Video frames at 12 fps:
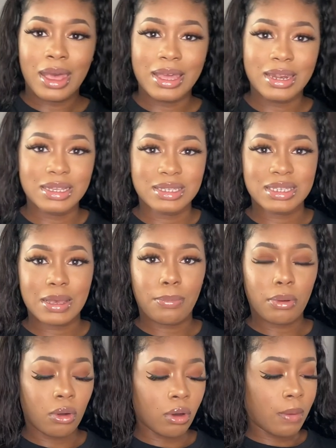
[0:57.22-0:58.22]
in a
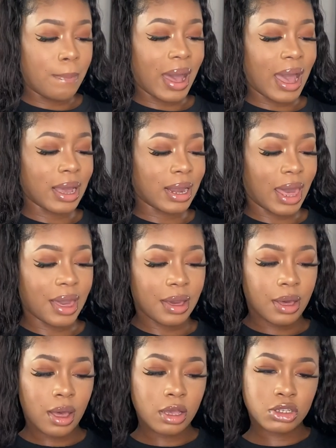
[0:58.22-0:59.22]
Ziploc bag, like
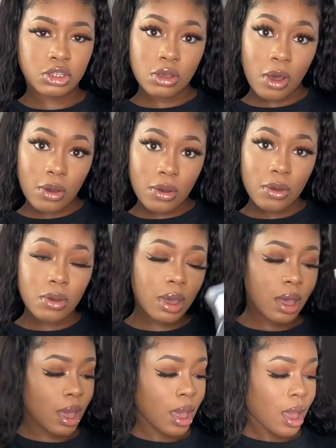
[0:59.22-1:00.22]
so.
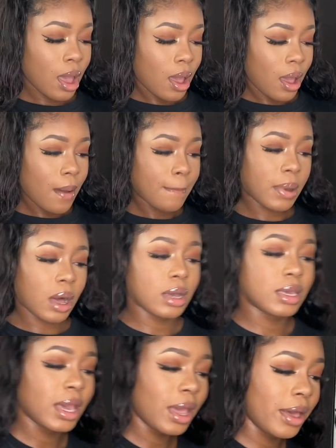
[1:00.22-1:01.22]
But
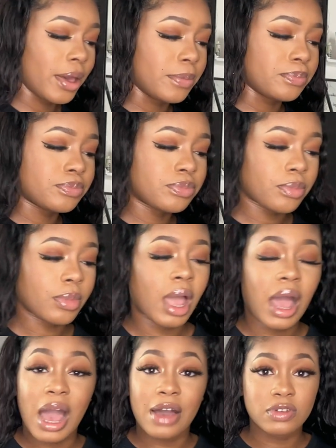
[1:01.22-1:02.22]
yeah,
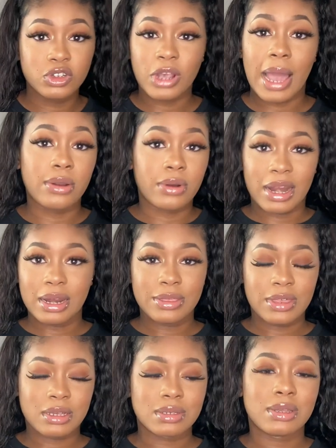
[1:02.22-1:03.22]
I haven't tried on
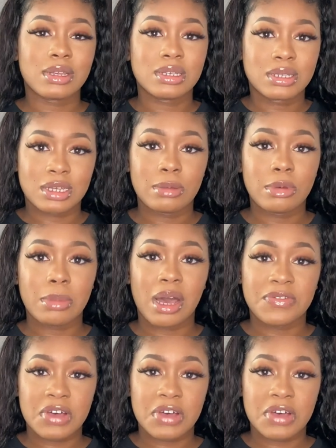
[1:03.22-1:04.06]
anything, so this is going to be my